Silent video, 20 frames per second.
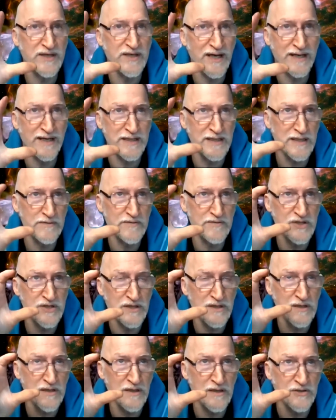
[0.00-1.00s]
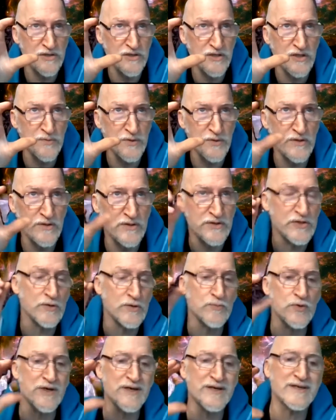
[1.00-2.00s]
the idea of the shared knowledge communities you
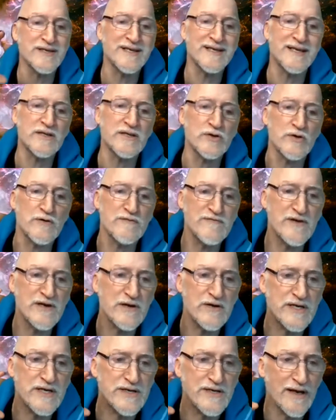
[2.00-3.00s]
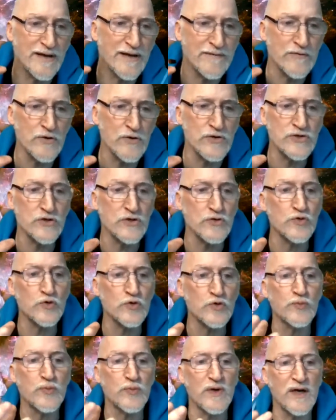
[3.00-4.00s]
bring together a very diverse
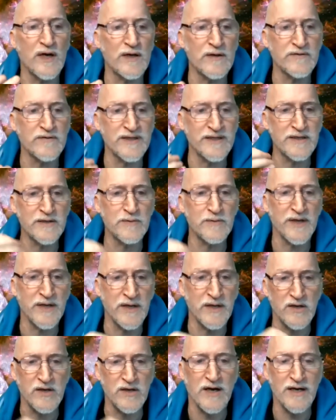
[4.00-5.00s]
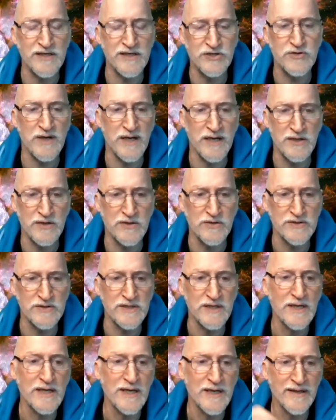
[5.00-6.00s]
group of independent contractors
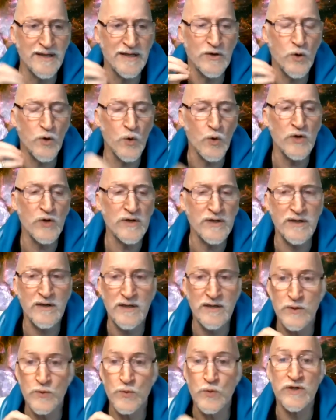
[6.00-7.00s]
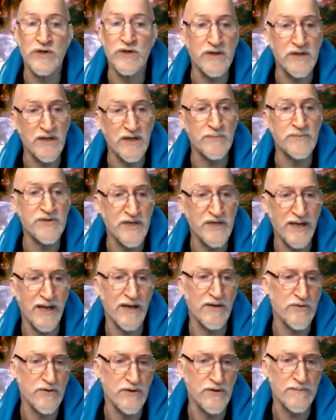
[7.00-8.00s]
that ordinarily wouldn't come
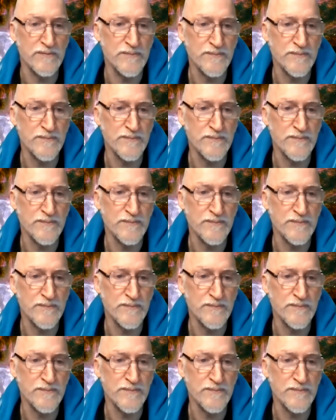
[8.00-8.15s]
together.